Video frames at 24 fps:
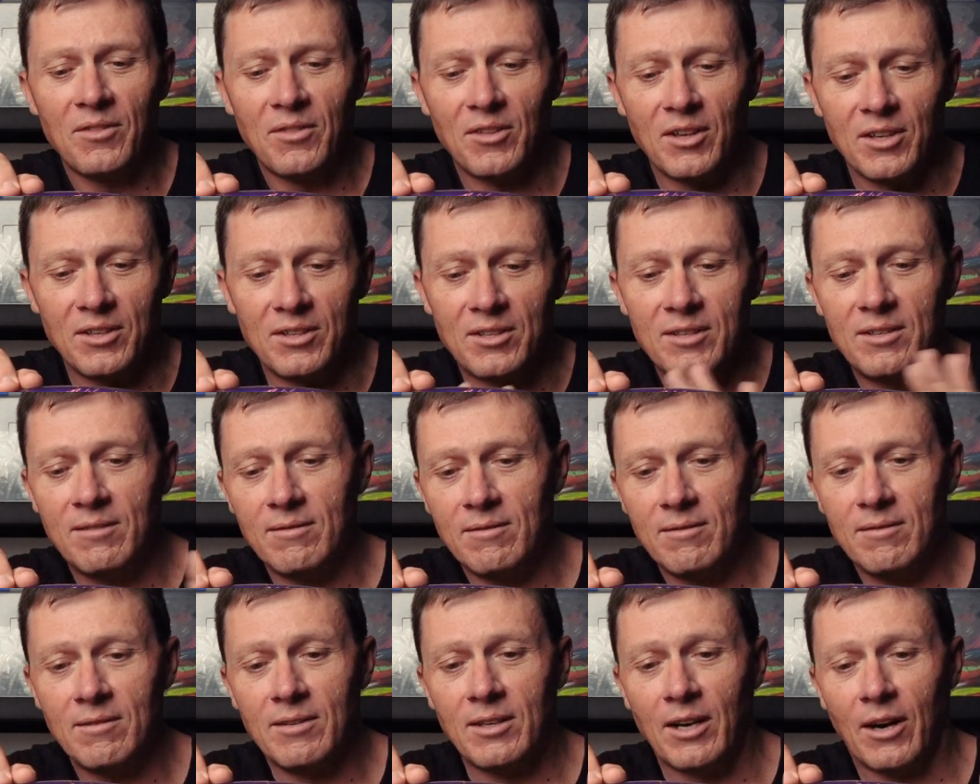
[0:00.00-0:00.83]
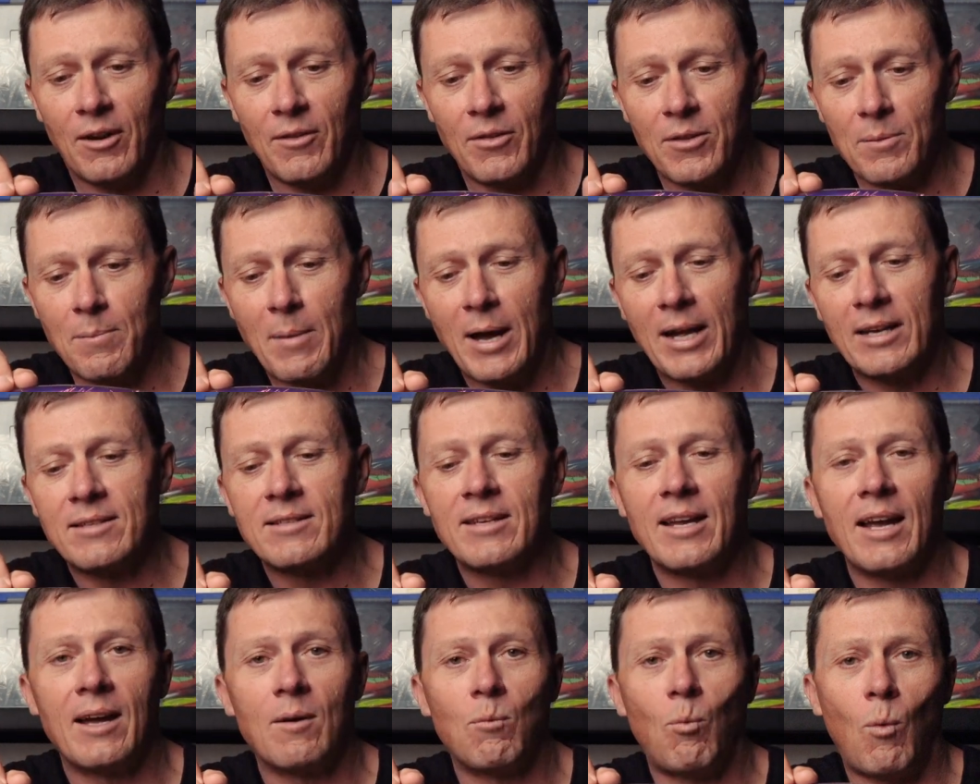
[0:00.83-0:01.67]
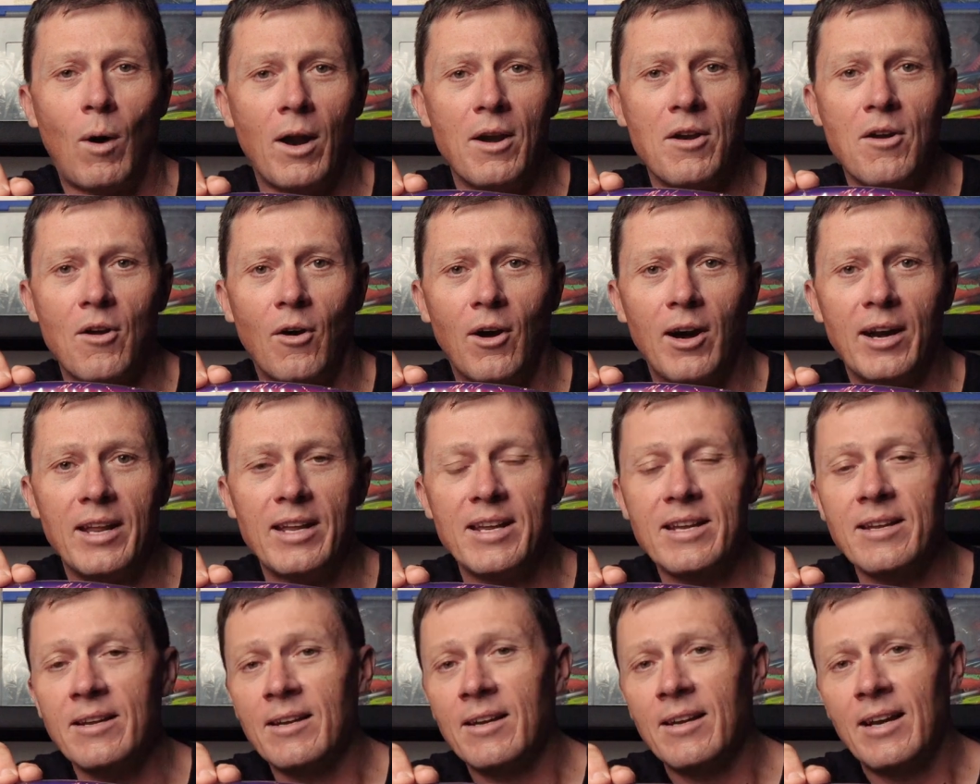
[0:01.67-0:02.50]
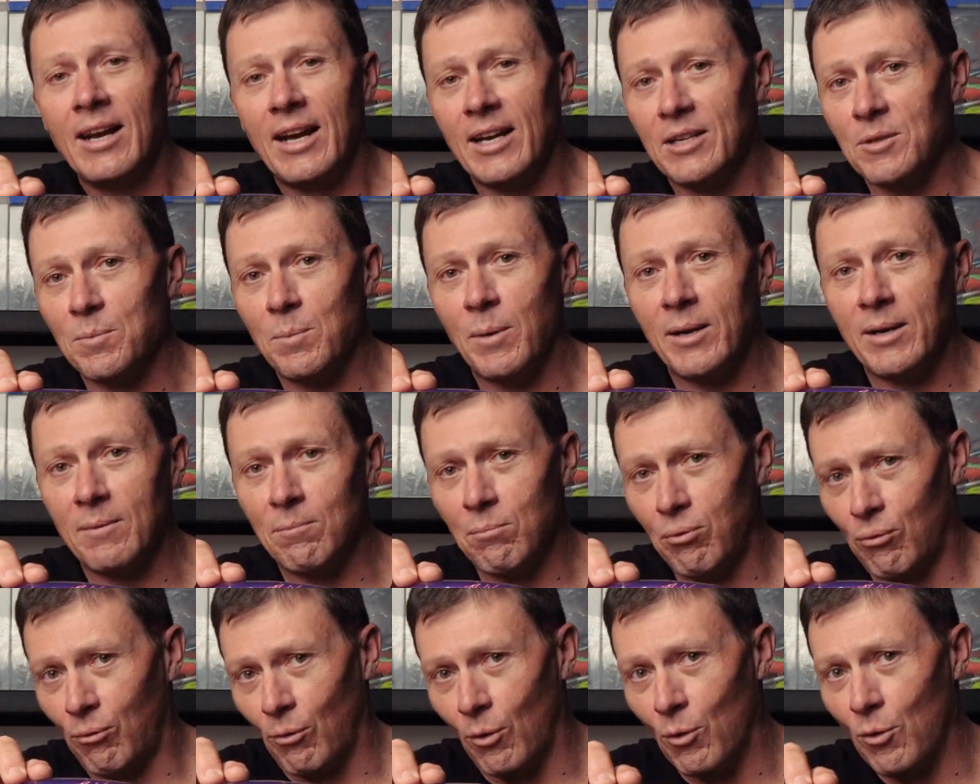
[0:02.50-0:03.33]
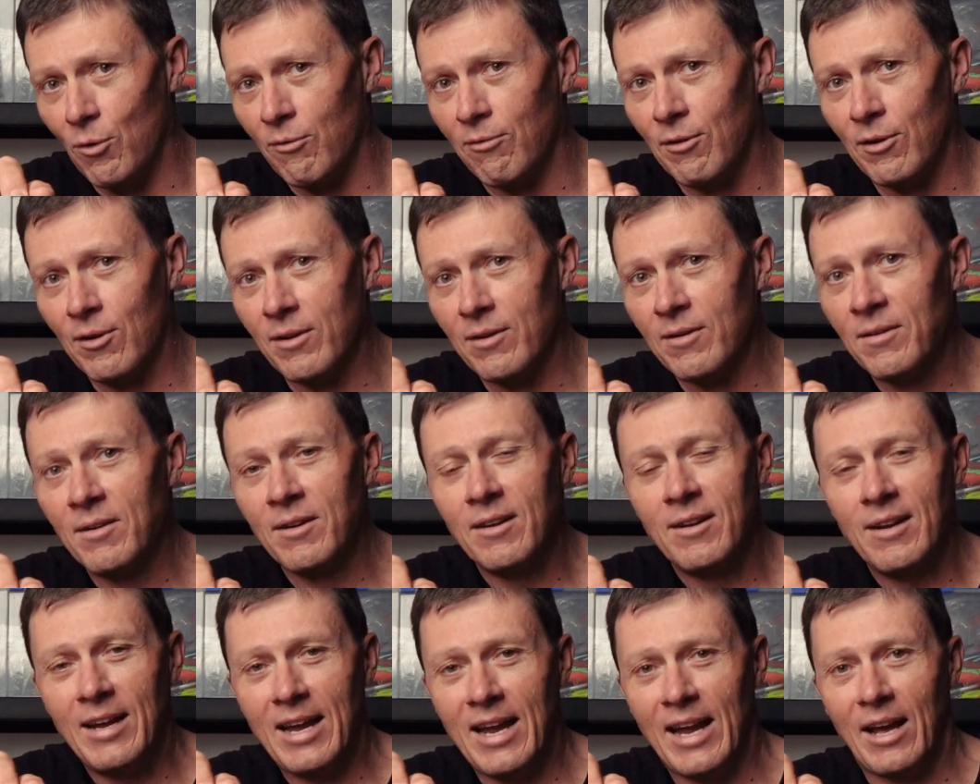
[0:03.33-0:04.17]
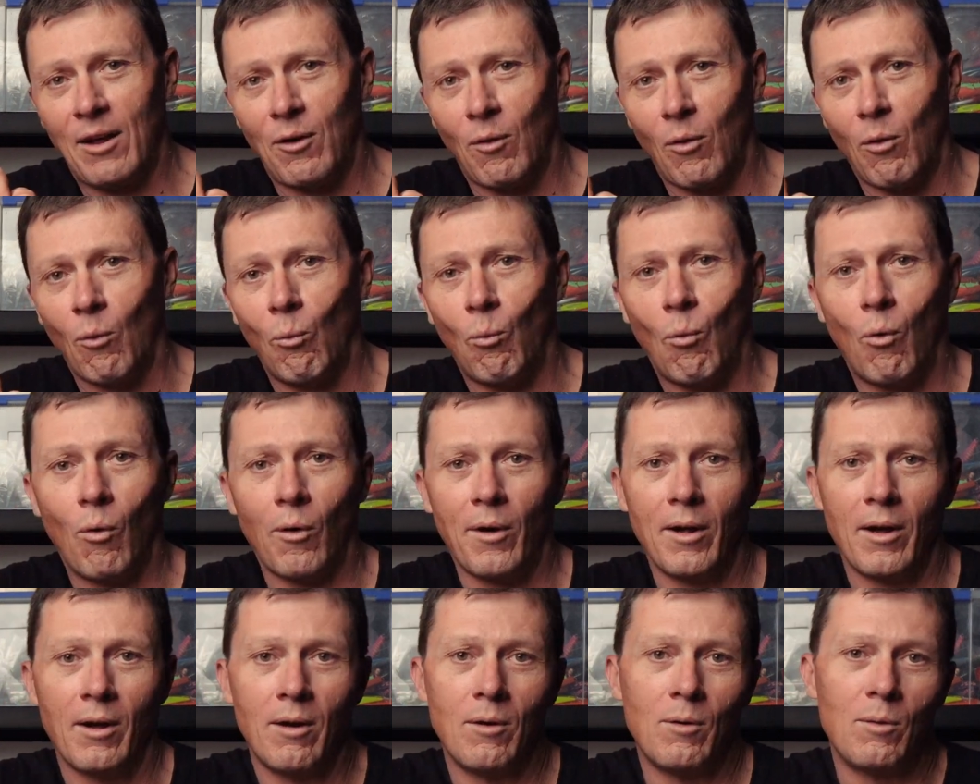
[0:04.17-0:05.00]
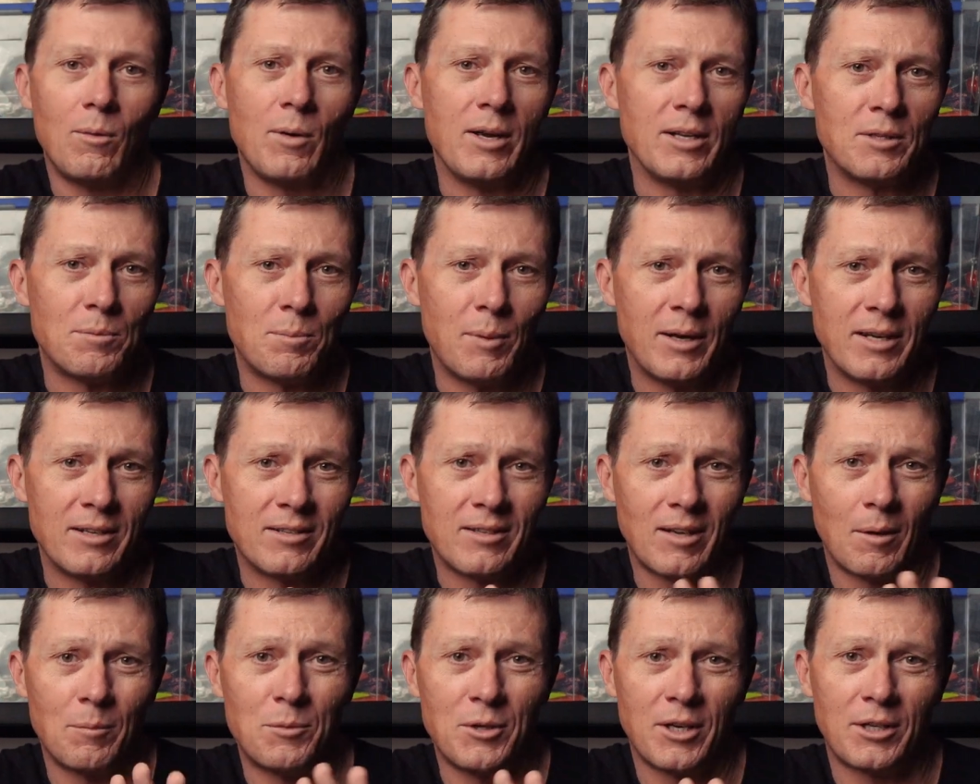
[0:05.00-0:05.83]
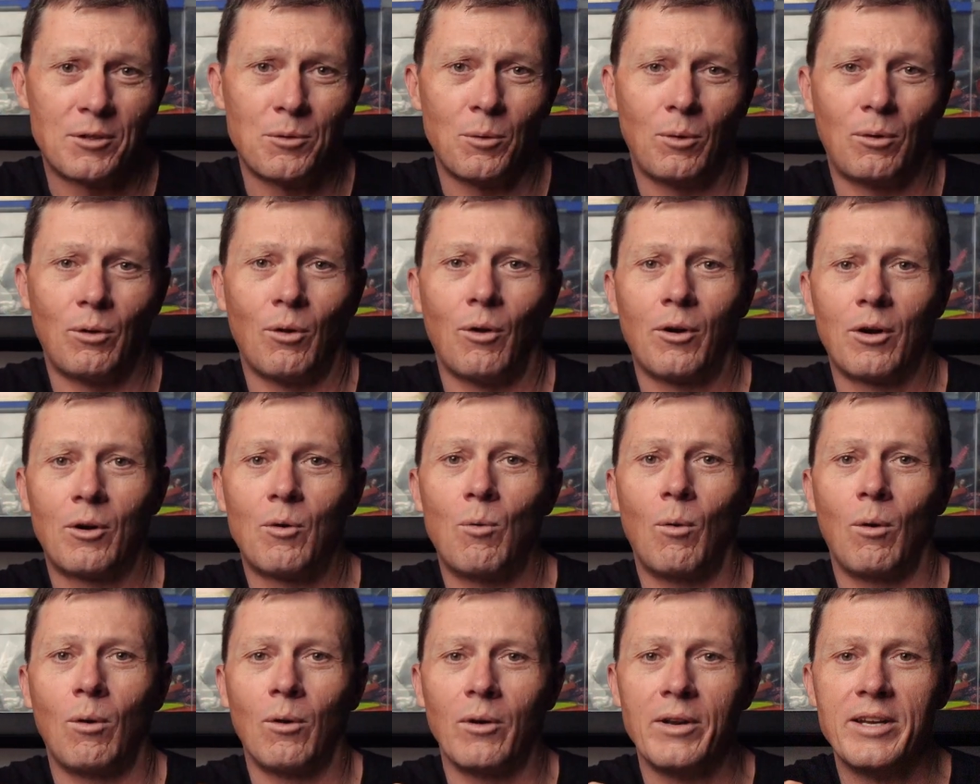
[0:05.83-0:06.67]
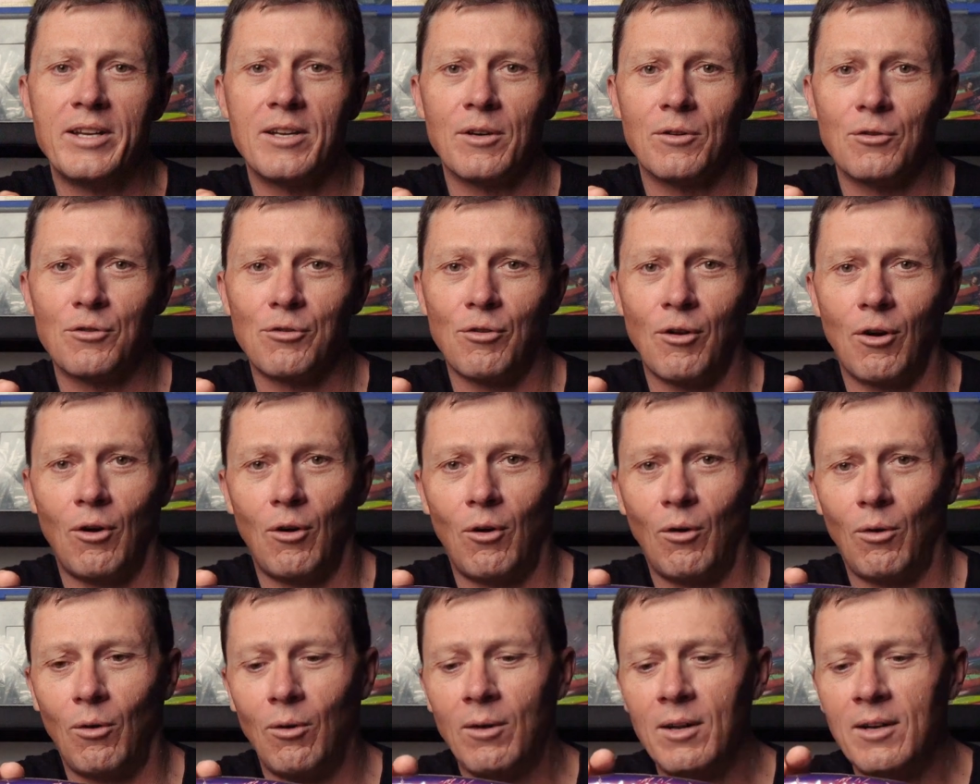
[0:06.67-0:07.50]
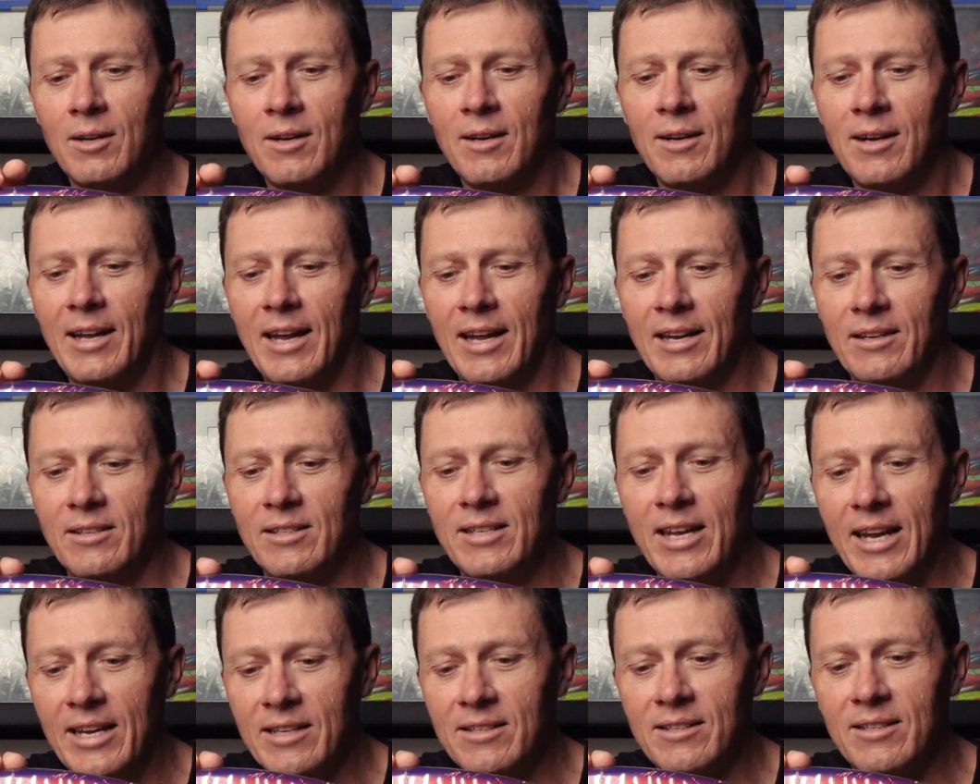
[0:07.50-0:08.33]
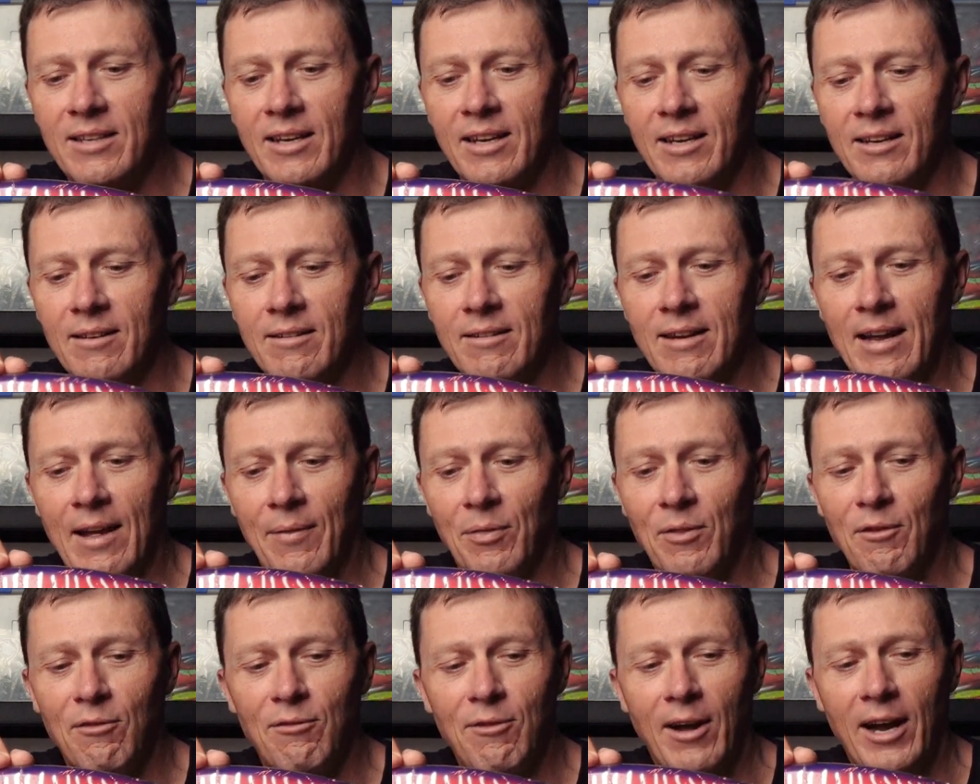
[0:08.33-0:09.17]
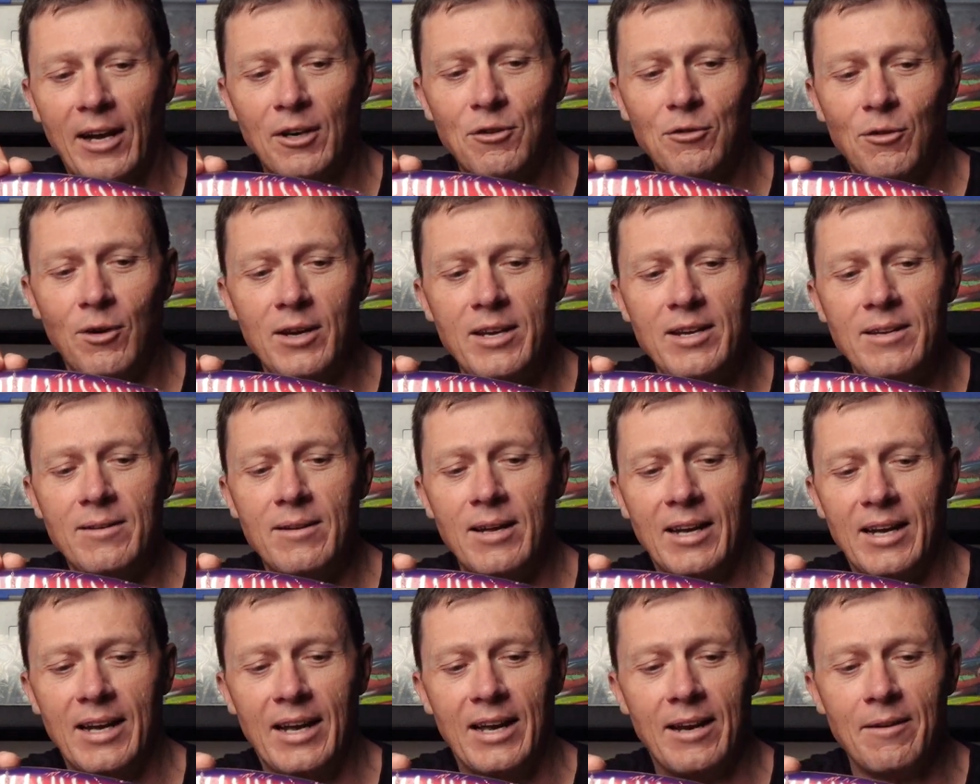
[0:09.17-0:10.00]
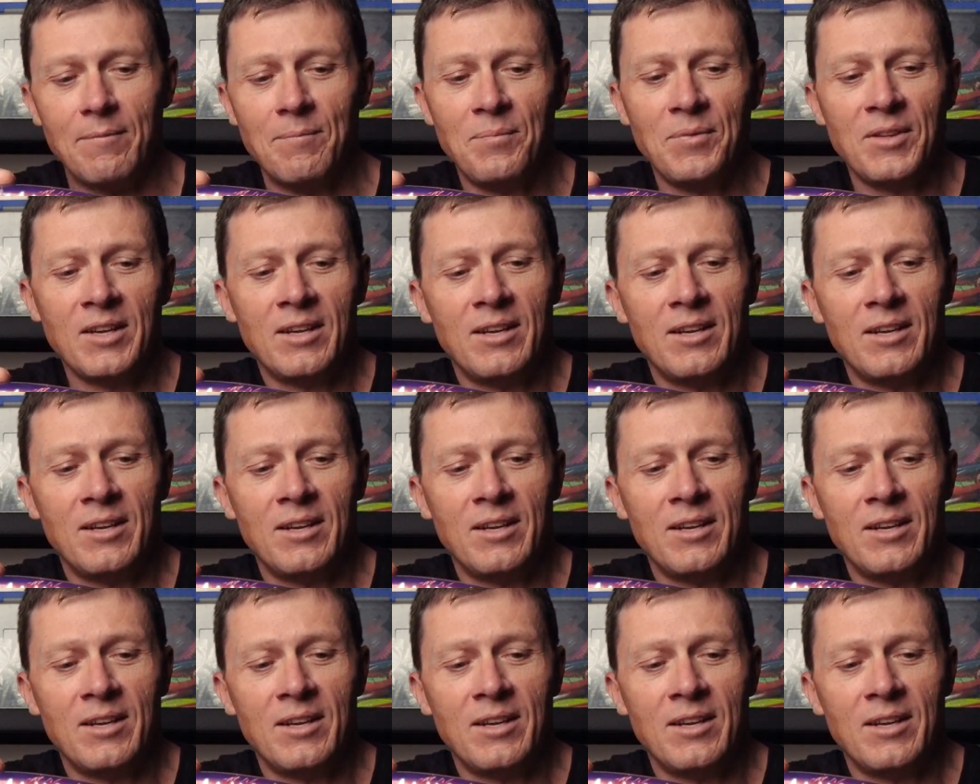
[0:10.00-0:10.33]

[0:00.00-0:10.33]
the MADSCAD190 has been proven out on the water. It's been subject to a lot of quality control and testing at the factory, and